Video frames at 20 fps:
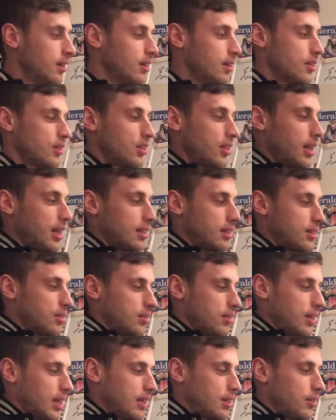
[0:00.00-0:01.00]
So that's
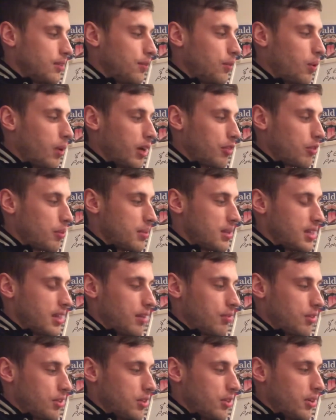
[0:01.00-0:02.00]
a
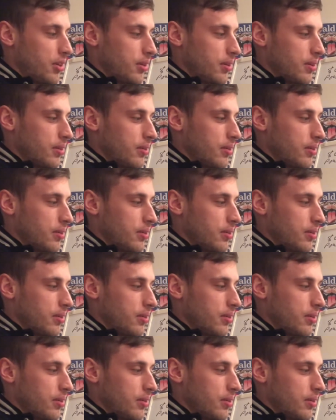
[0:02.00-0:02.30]
400% return.